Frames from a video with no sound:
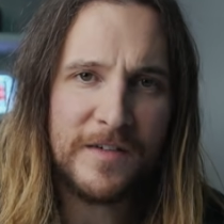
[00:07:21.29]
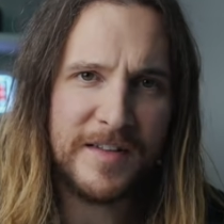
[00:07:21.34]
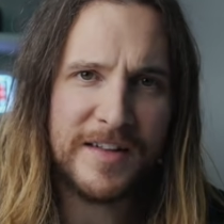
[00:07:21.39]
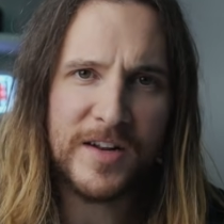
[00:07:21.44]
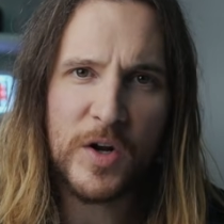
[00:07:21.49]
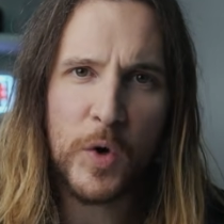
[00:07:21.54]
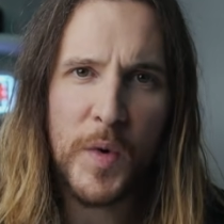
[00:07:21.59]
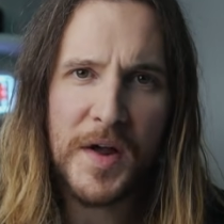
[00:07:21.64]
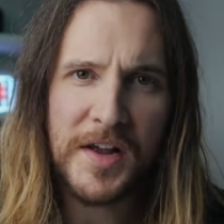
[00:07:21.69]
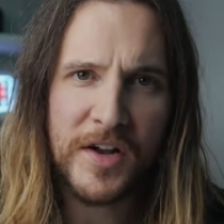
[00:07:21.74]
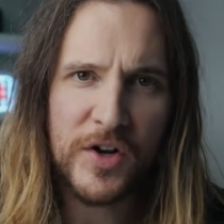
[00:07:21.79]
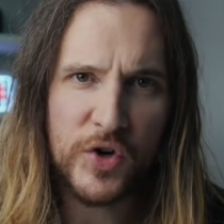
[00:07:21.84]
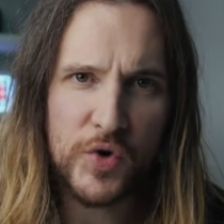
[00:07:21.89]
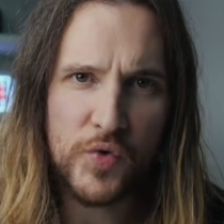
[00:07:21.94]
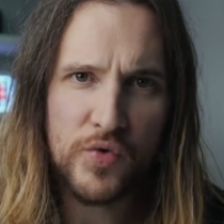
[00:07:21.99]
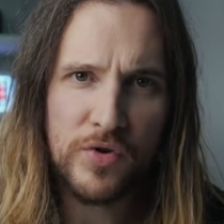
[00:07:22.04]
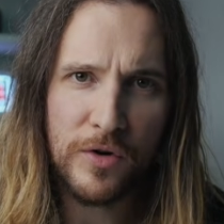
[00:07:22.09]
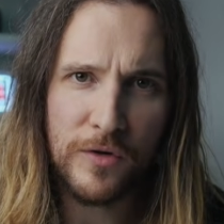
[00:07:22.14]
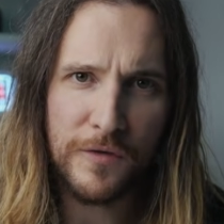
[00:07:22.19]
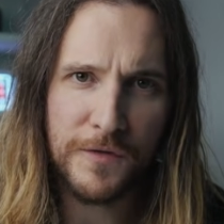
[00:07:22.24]
I did a quick
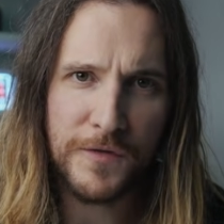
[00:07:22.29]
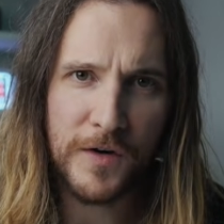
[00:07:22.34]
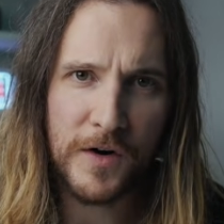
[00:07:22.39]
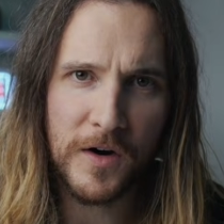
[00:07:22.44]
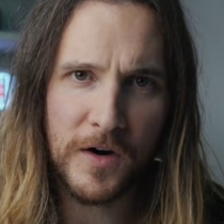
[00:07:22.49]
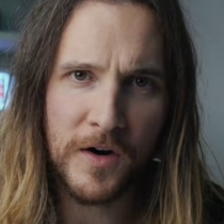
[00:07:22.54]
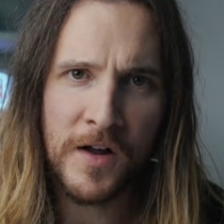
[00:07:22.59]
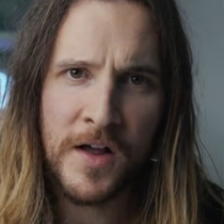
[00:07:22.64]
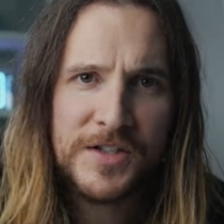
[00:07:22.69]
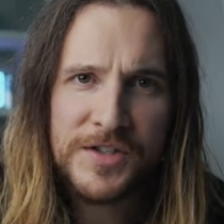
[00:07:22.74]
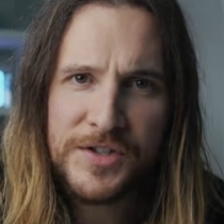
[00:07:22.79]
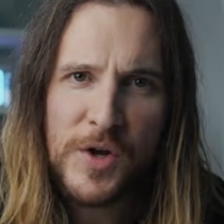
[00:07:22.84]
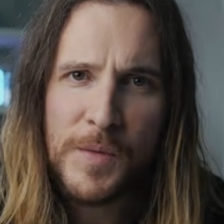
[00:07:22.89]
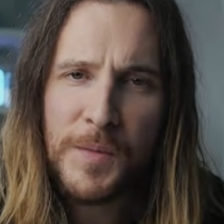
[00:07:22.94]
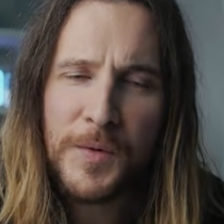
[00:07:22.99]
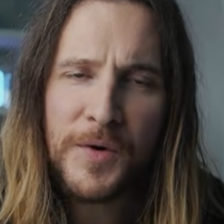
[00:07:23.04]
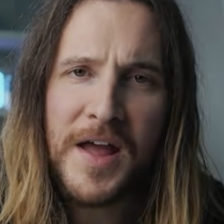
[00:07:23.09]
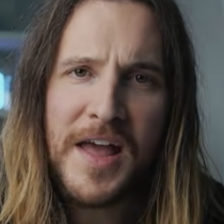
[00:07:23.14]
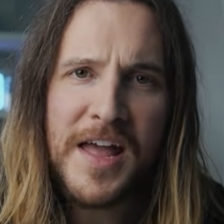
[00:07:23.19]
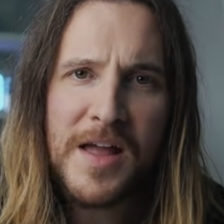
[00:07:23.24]
Google for
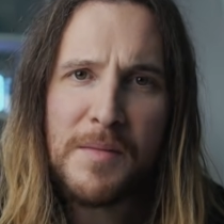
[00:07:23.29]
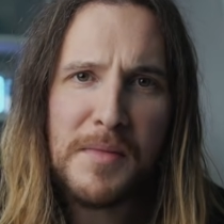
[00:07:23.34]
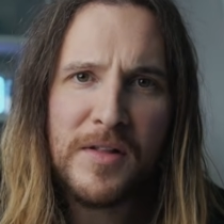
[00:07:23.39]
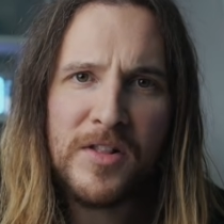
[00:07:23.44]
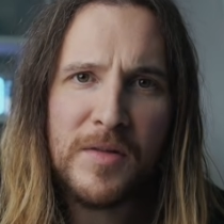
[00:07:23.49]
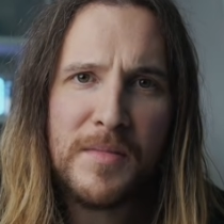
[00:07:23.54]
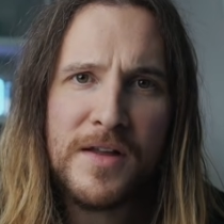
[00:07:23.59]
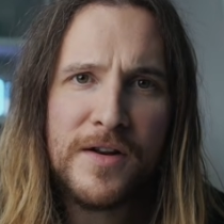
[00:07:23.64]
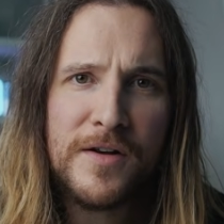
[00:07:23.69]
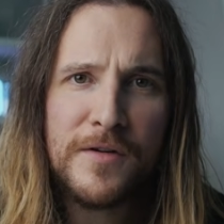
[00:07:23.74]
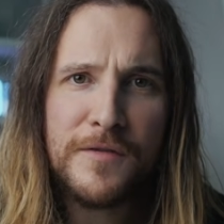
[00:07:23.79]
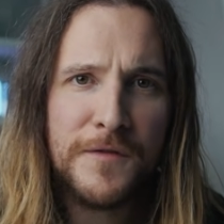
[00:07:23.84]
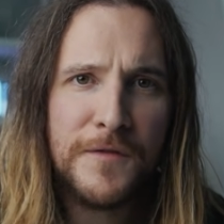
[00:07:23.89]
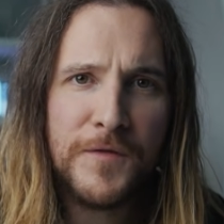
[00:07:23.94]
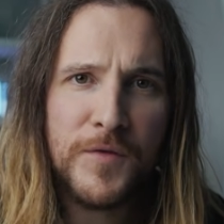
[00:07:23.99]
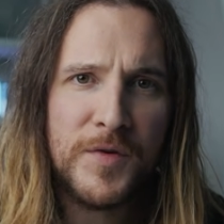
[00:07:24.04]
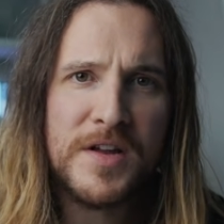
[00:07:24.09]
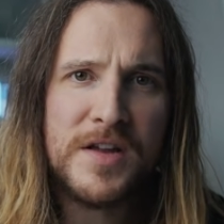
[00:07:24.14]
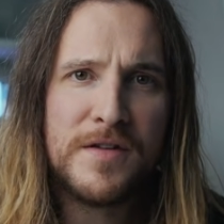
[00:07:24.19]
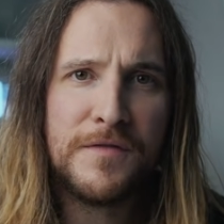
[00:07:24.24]
Super 8 millimeter
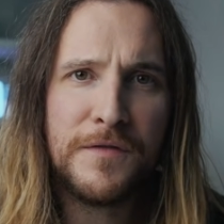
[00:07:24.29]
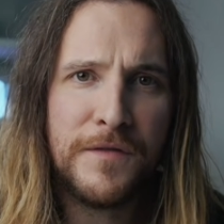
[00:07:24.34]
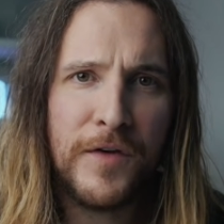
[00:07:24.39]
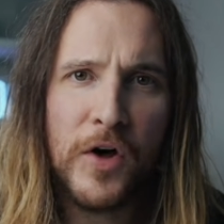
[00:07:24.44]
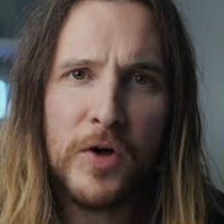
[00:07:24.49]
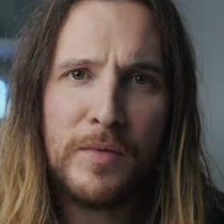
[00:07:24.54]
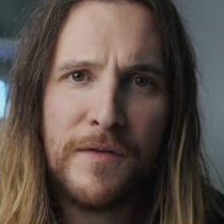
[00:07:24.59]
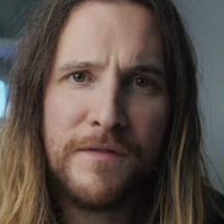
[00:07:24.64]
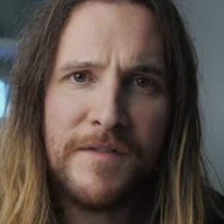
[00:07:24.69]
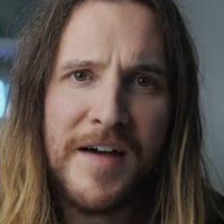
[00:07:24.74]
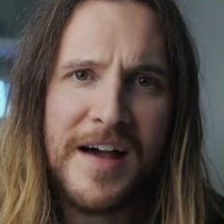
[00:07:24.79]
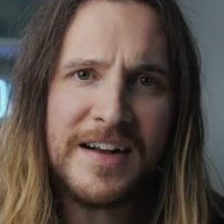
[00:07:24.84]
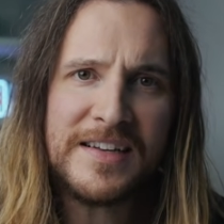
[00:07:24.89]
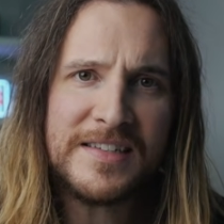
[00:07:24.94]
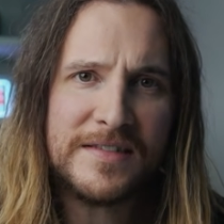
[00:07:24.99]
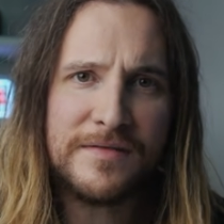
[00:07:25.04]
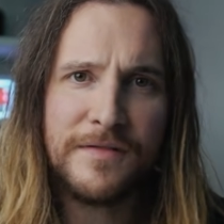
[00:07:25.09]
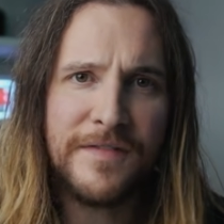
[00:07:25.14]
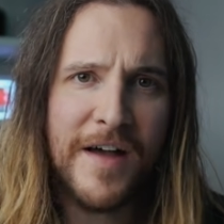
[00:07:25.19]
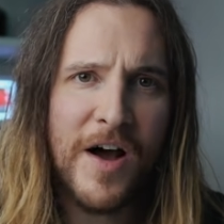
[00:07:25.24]
free film
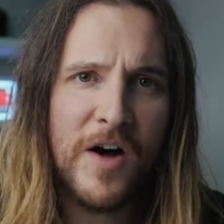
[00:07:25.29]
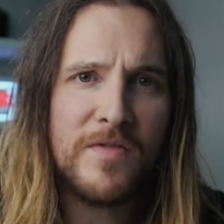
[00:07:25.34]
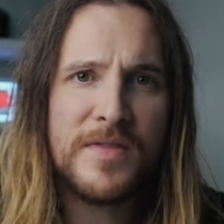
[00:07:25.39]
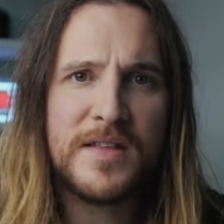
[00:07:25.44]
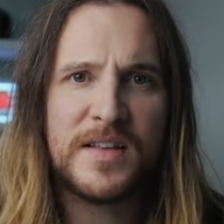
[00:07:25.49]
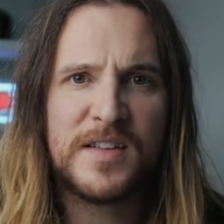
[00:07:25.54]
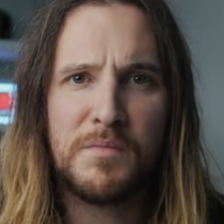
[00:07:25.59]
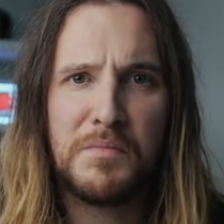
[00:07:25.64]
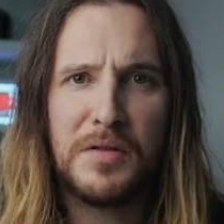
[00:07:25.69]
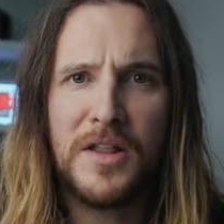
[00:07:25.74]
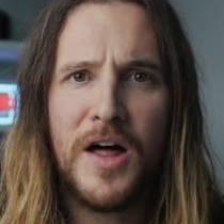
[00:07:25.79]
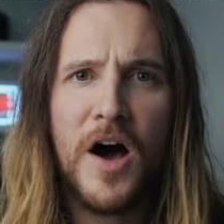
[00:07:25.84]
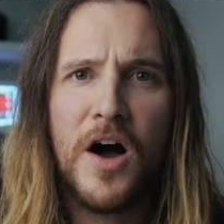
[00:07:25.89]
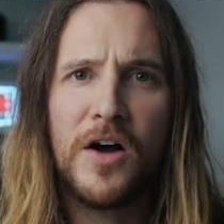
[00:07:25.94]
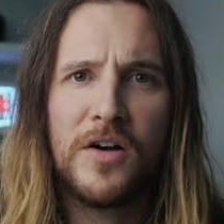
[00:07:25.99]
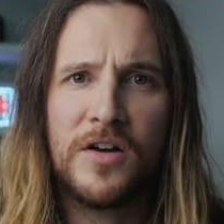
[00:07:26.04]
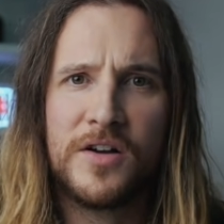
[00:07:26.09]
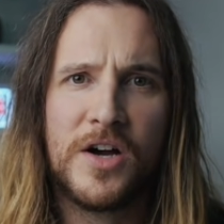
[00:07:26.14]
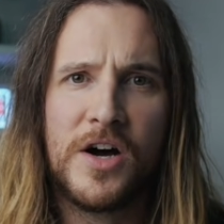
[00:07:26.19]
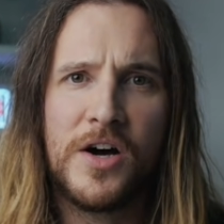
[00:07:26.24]
effects and found this
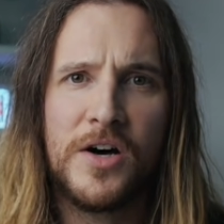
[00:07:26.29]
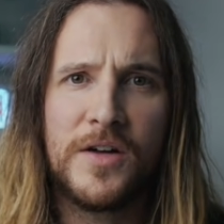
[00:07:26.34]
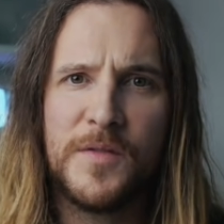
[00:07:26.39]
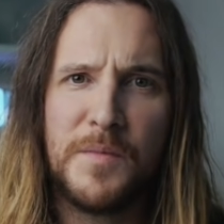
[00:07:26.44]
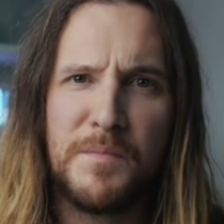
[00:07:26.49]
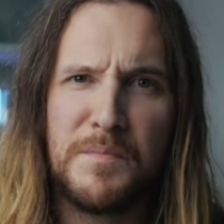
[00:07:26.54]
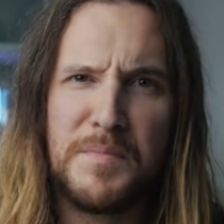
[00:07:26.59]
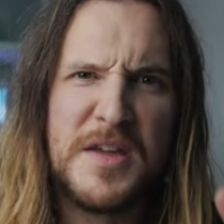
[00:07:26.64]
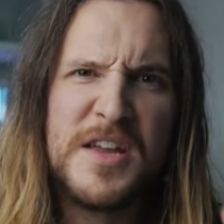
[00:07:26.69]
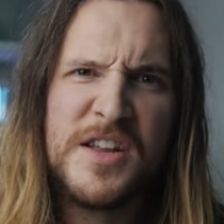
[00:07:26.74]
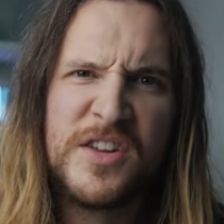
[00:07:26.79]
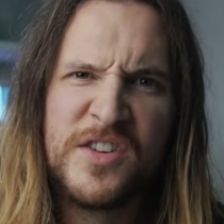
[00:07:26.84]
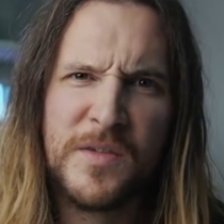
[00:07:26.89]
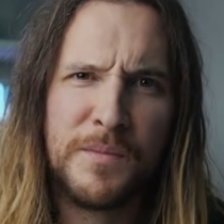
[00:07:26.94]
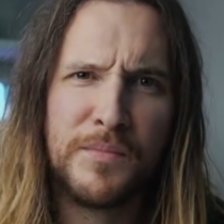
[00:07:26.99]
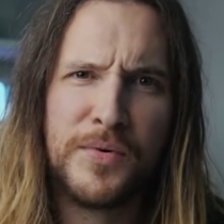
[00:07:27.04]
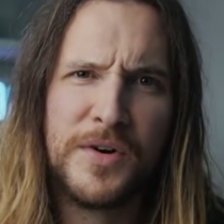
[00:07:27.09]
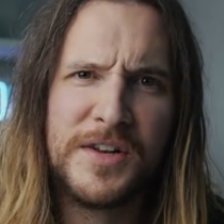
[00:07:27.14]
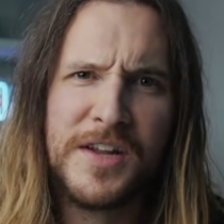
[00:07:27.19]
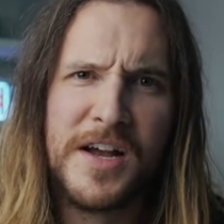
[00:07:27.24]
blog called
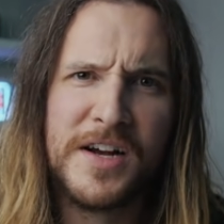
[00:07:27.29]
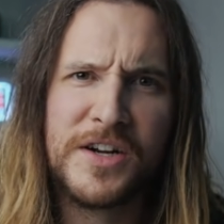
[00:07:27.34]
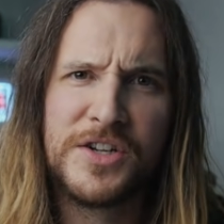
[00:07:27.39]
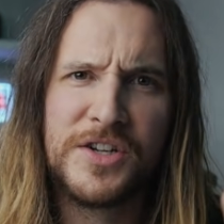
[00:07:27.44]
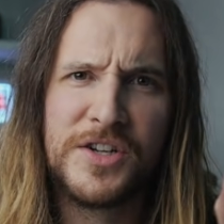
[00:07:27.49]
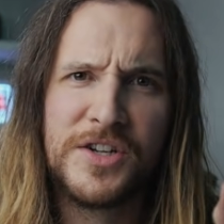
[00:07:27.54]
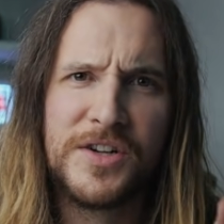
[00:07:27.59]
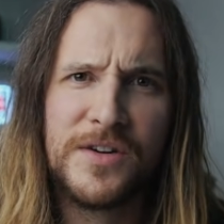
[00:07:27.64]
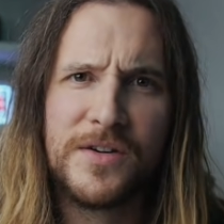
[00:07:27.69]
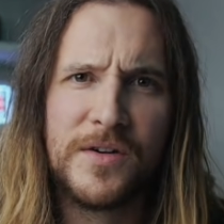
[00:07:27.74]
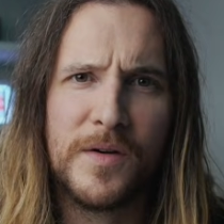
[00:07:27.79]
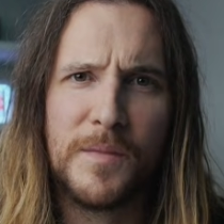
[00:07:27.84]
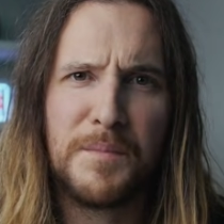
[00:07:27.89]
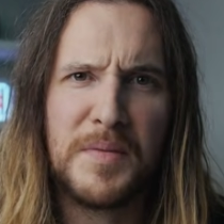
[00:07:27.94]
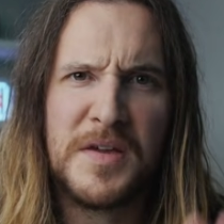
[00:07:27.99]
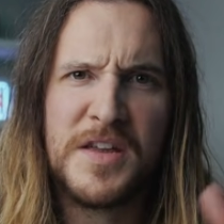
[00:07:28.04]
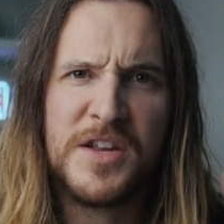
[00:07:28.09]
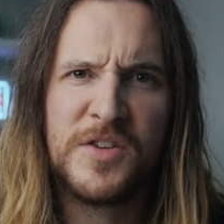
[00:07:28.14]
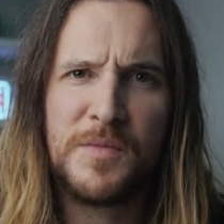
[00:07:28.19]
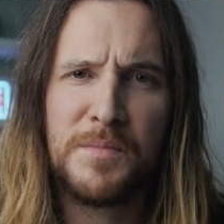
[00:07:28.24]
Beach Production or
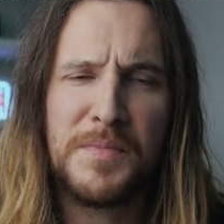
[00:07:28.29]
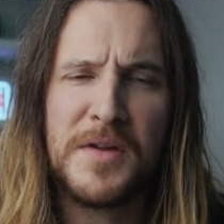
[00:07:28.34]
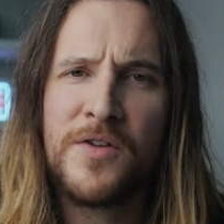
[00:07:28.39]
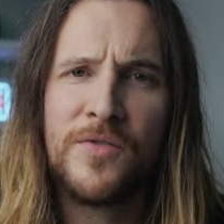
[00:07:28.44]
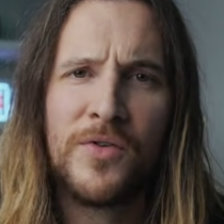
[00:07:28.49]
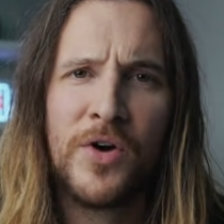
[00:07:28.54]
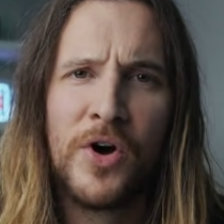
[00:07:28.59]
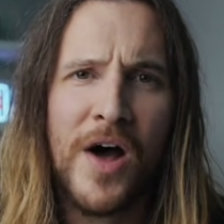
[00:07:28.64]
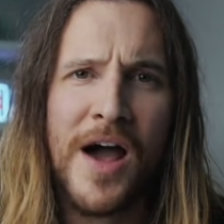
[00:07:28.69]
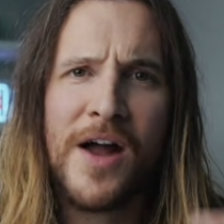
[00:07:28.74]
Beach B-Roll.